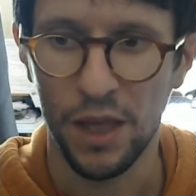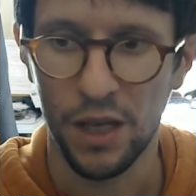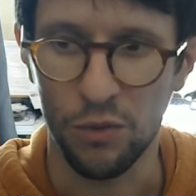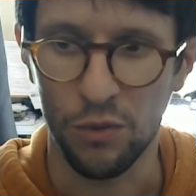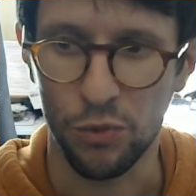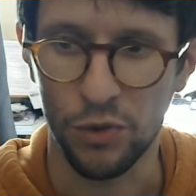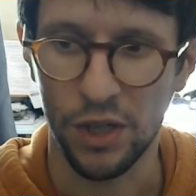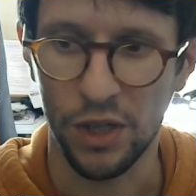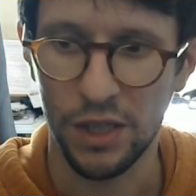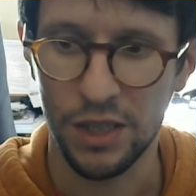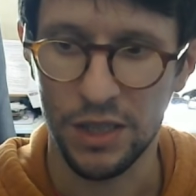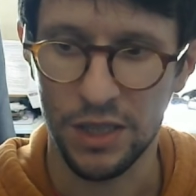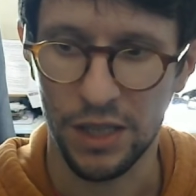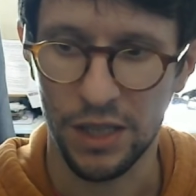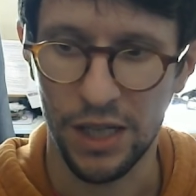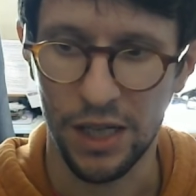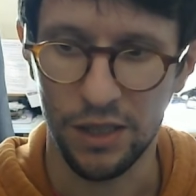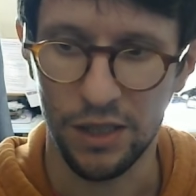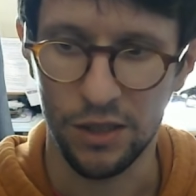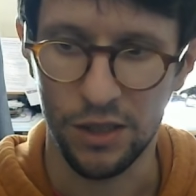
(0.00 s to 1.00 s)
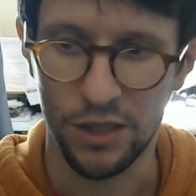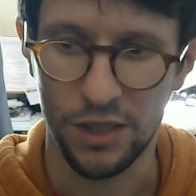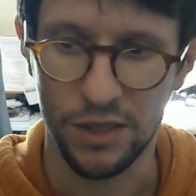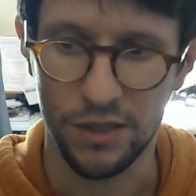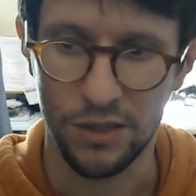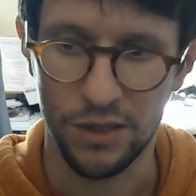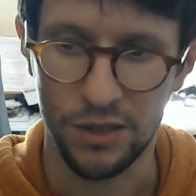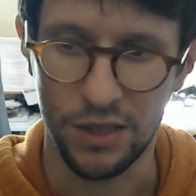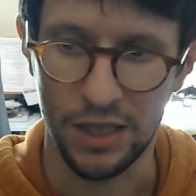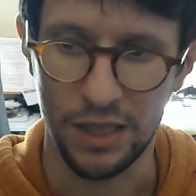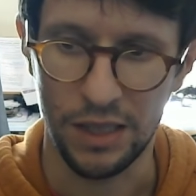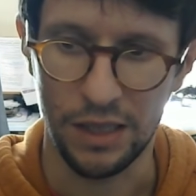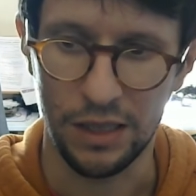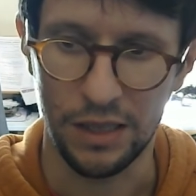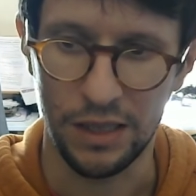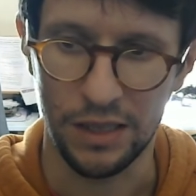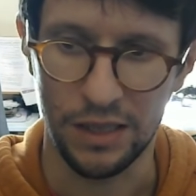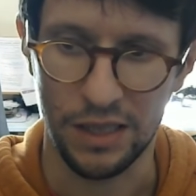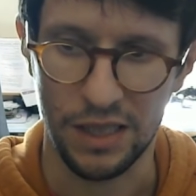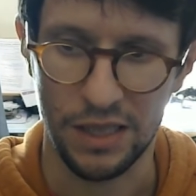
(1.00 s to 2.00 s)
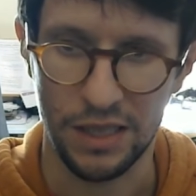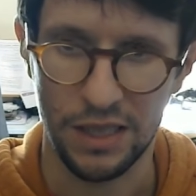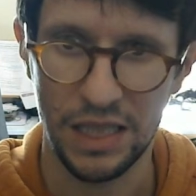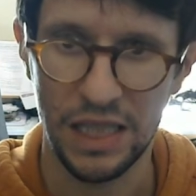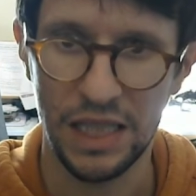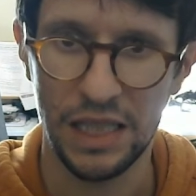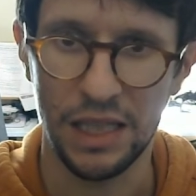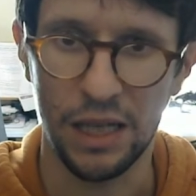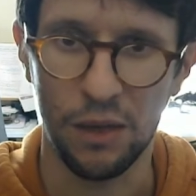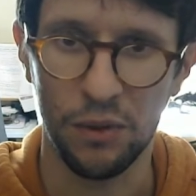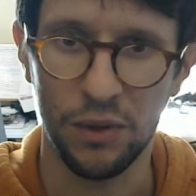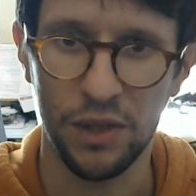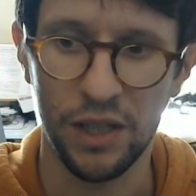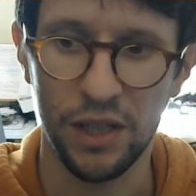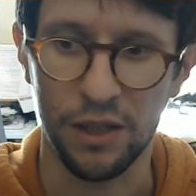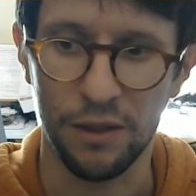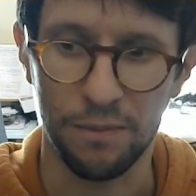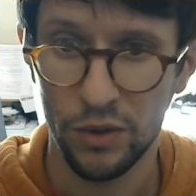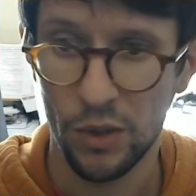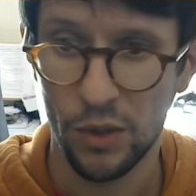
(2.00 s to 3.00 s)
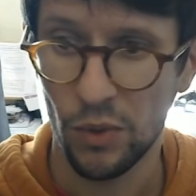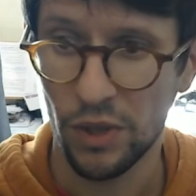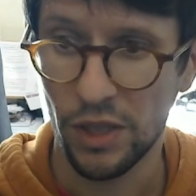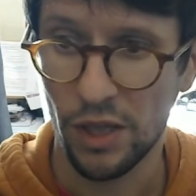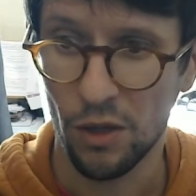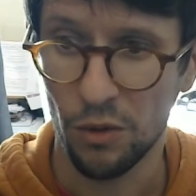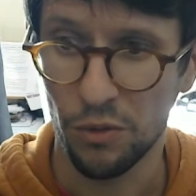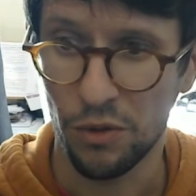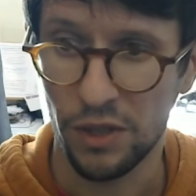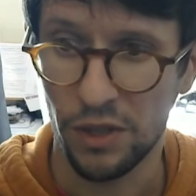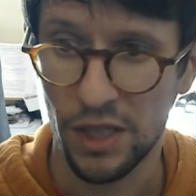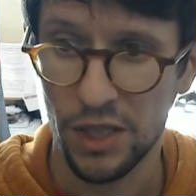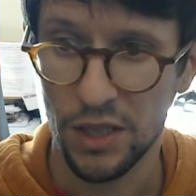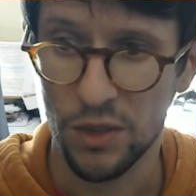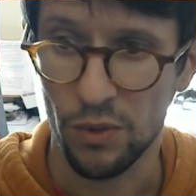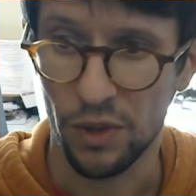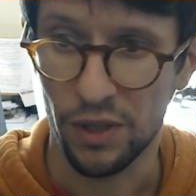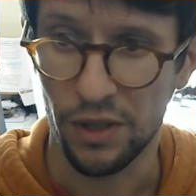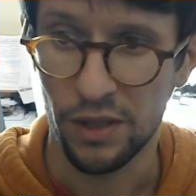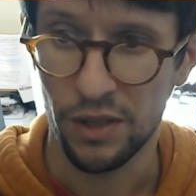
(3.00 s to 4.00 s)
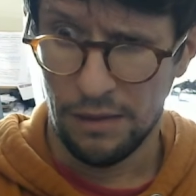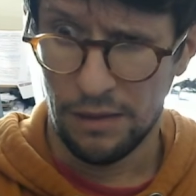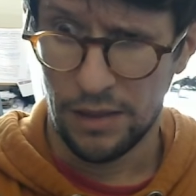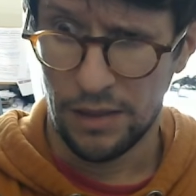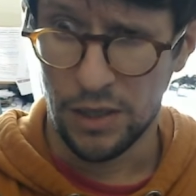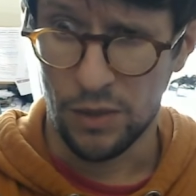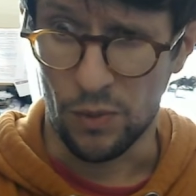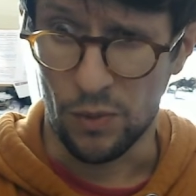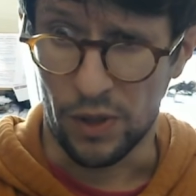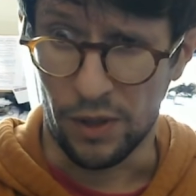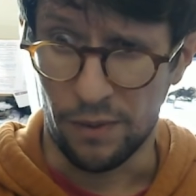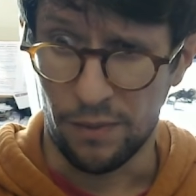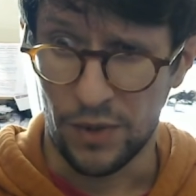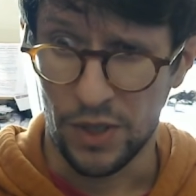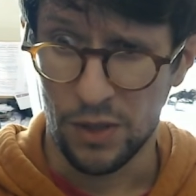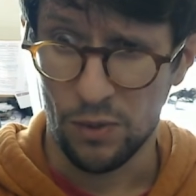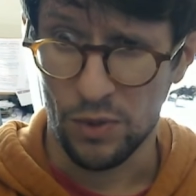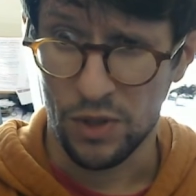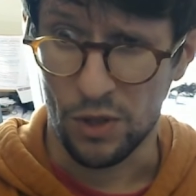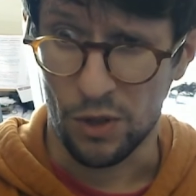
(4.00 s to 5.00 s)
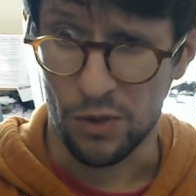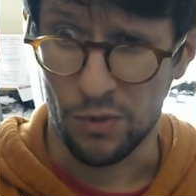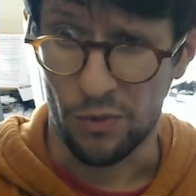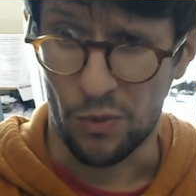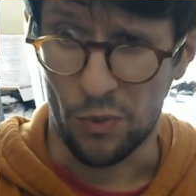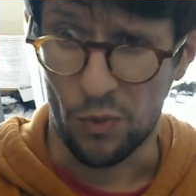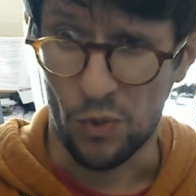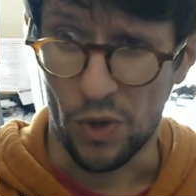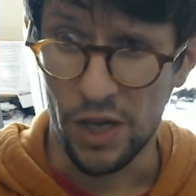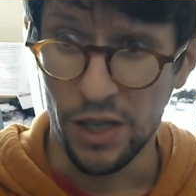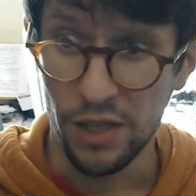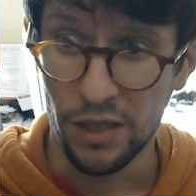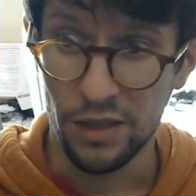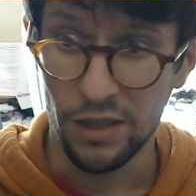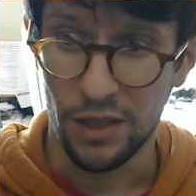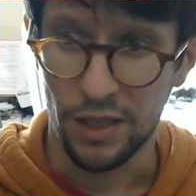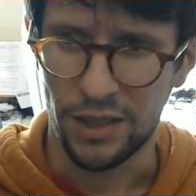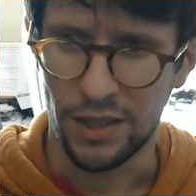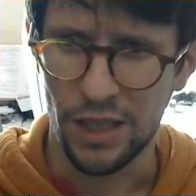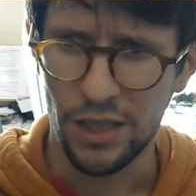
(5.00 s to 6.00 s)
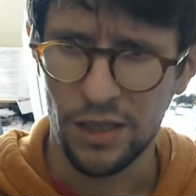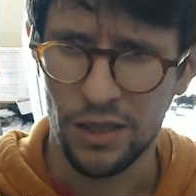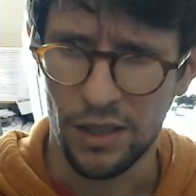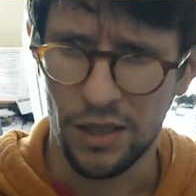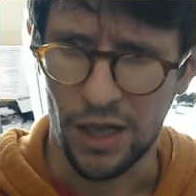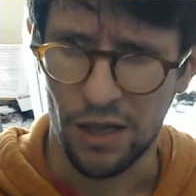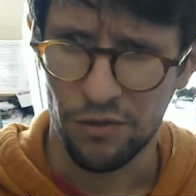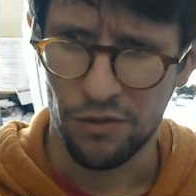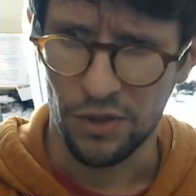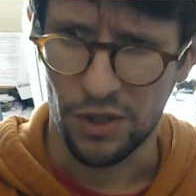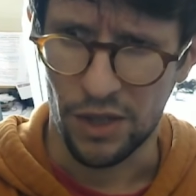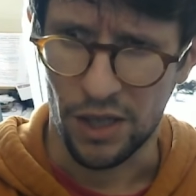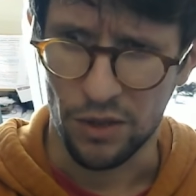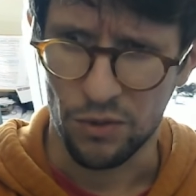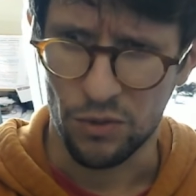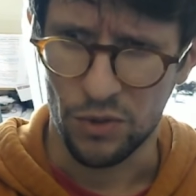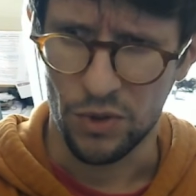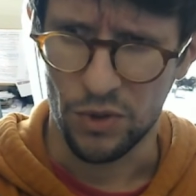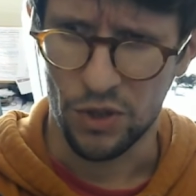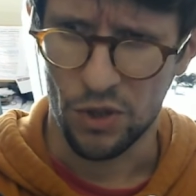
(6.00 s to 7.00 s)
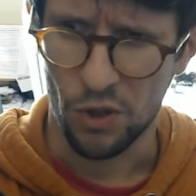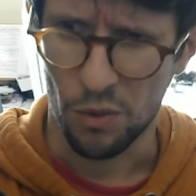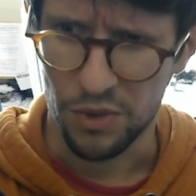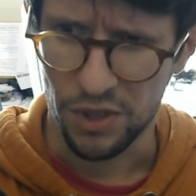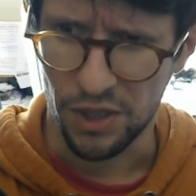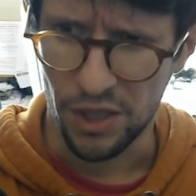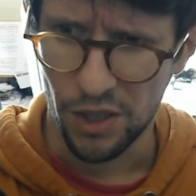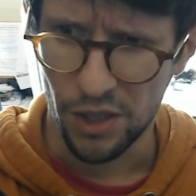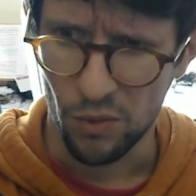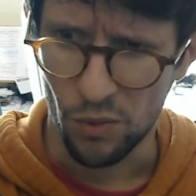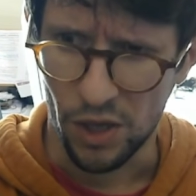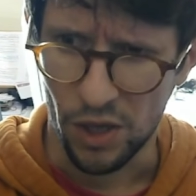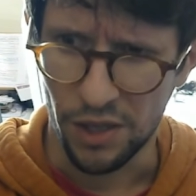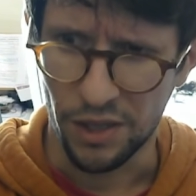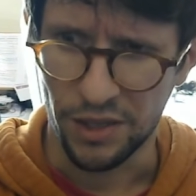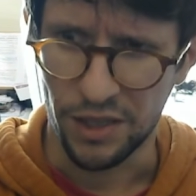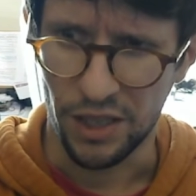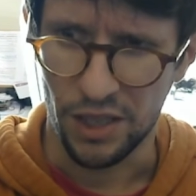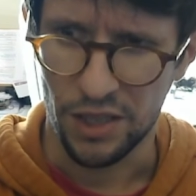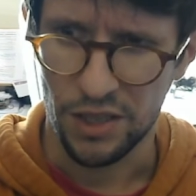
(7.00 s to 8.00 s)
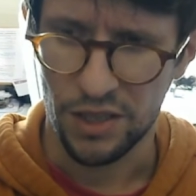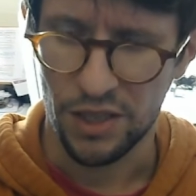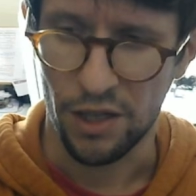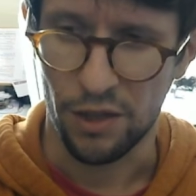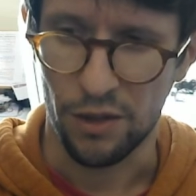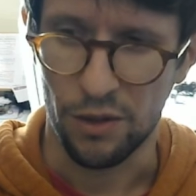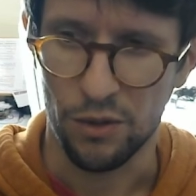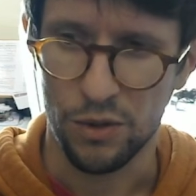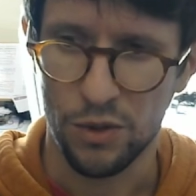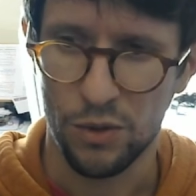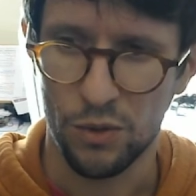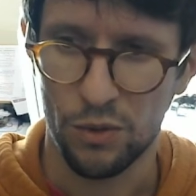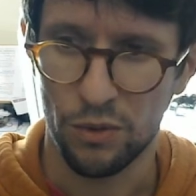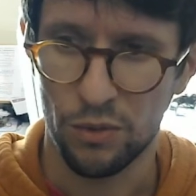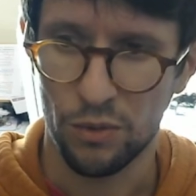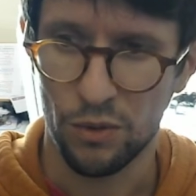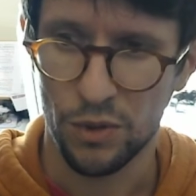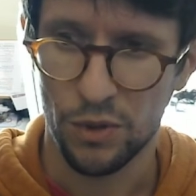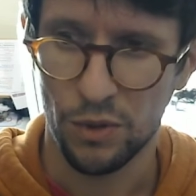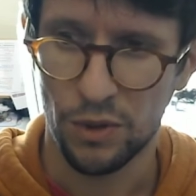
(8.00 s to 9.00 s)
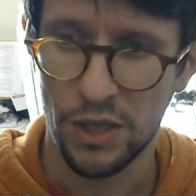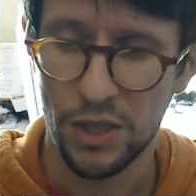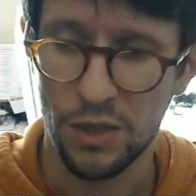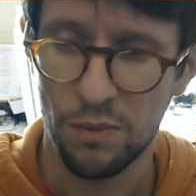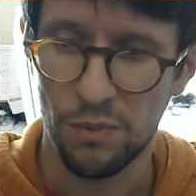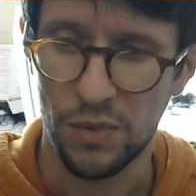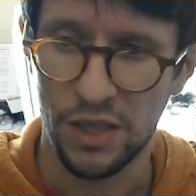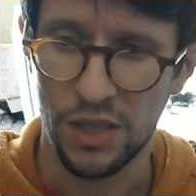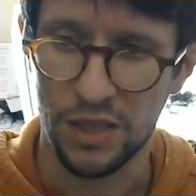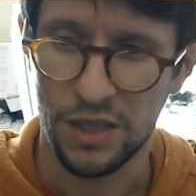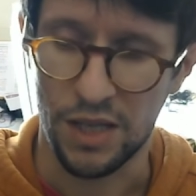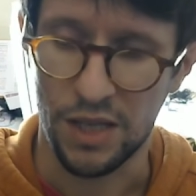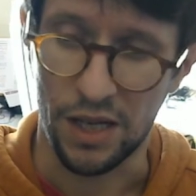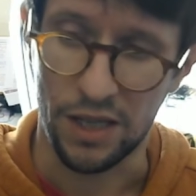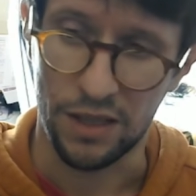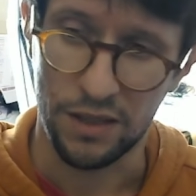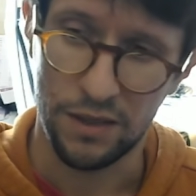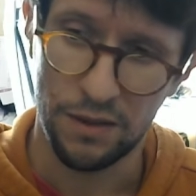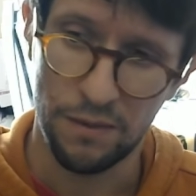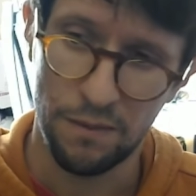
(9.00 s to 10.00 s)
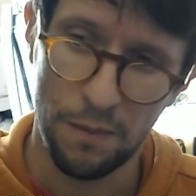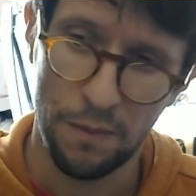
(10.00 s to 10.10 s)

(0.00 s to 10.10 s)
If we run this again, it says C down here. Then we can go to the next one. This one starts with 1, and then after that comes another 1 and then a 0. So this means that